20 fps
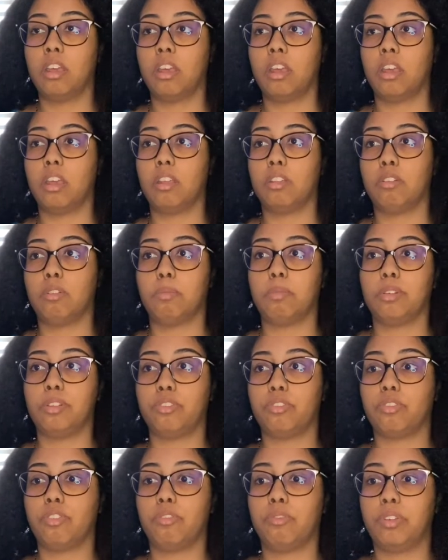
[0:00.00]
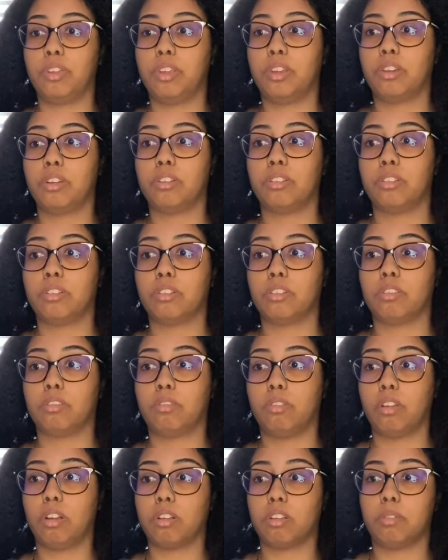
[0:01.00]
and nobody's over here just so
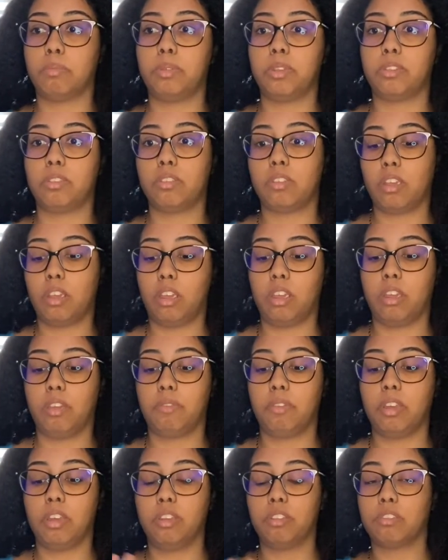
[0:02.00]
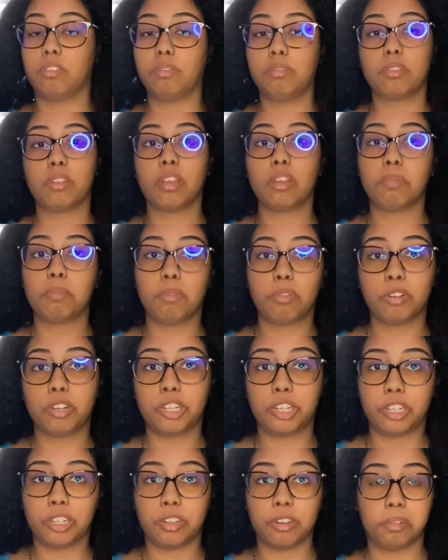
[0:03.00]
y'all can be safe so he was like more
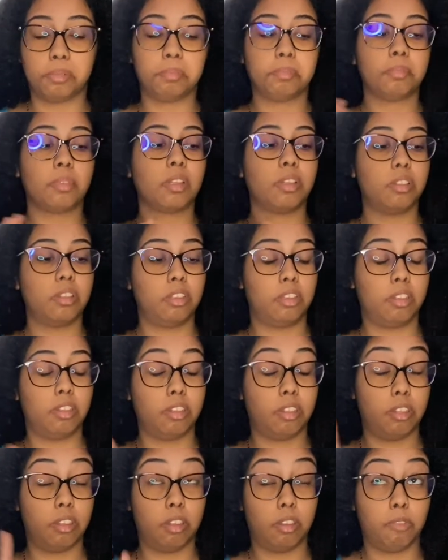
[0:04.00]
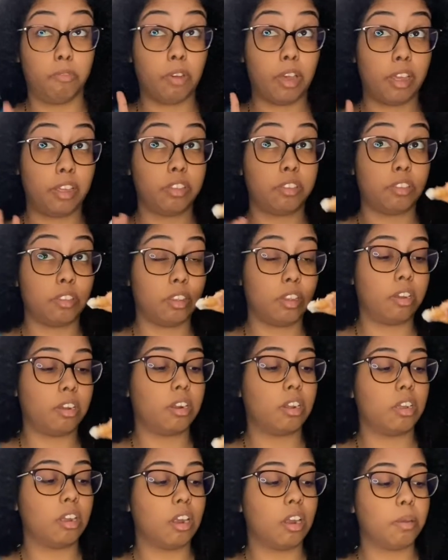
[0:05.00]
chill the the white
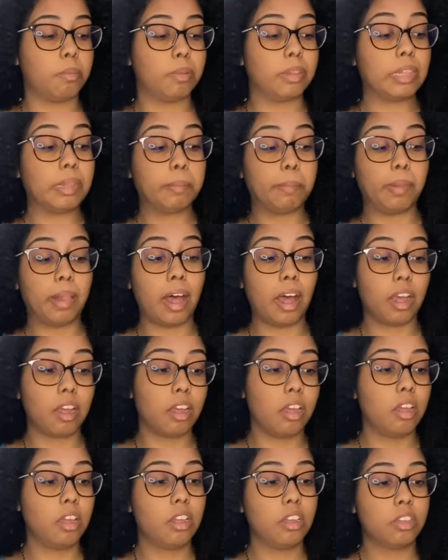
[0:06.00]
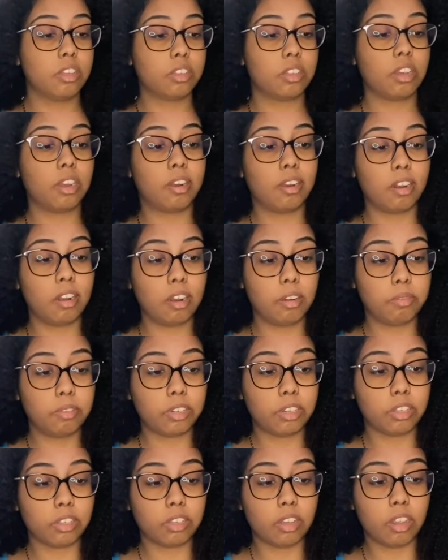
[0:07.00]
security guard but the black security guard was
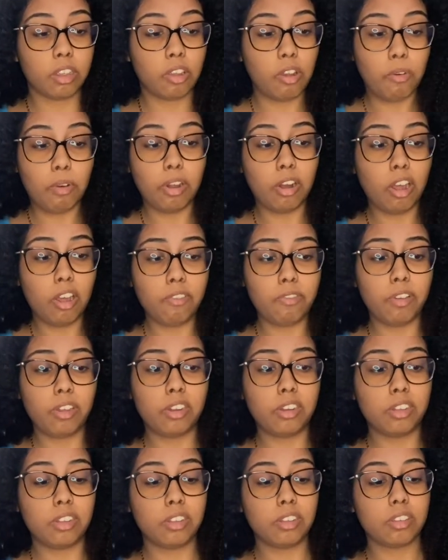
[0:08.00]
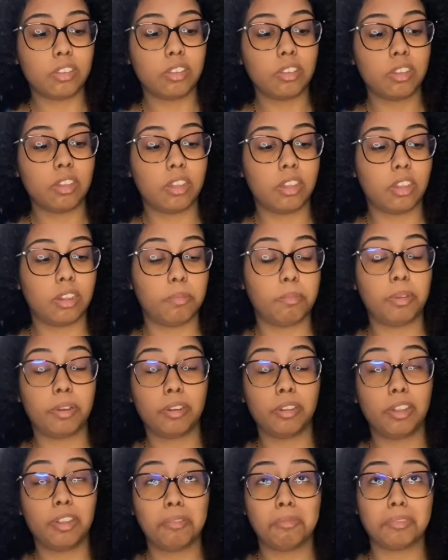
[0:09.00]
just like going off on us and
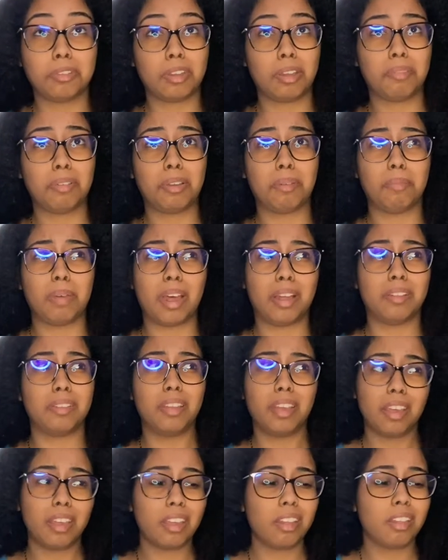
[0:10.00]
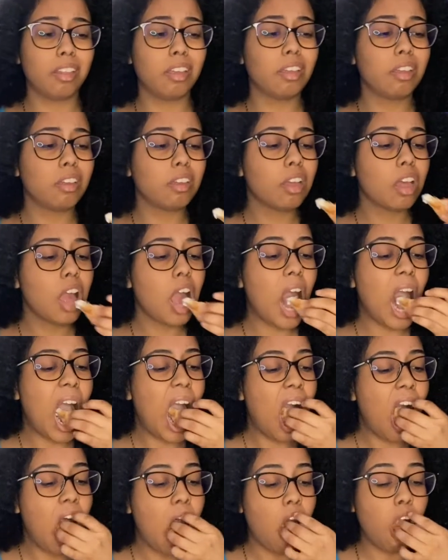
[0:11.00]
apparently he was having a bad day like
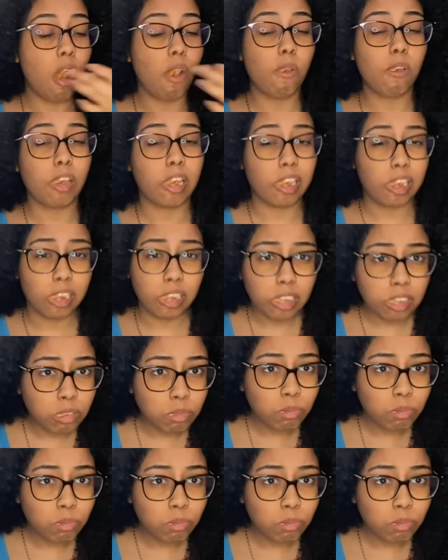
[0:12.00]
okay